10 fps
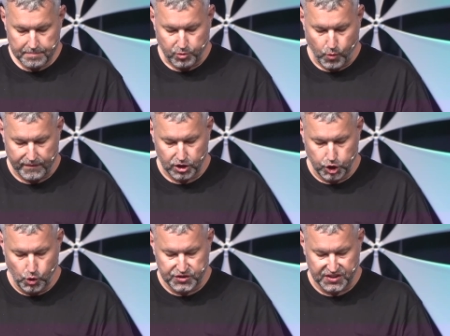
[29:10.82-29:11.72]
But whoever
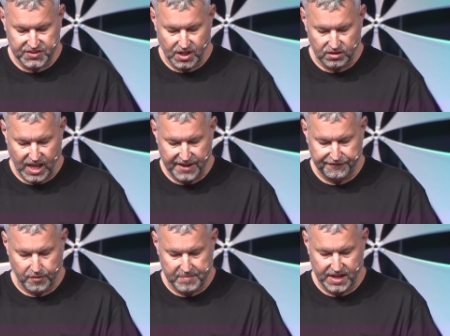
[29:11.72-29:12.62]
loses their
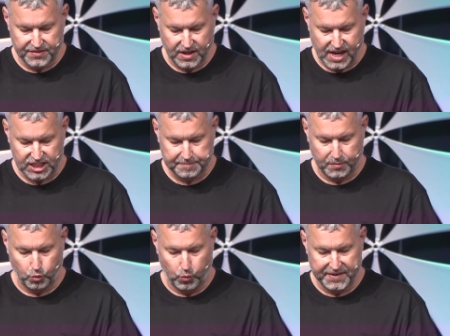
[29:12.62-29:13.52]
life for me in the
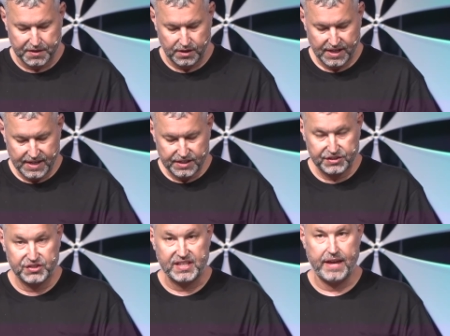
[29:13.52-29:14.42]
gospel will
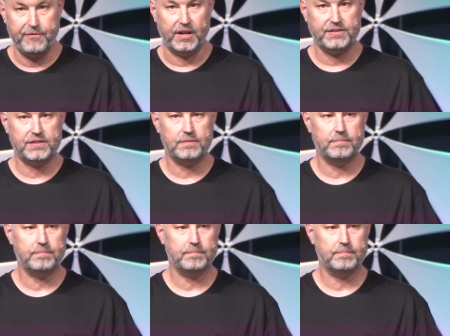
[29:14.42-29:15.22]
save it.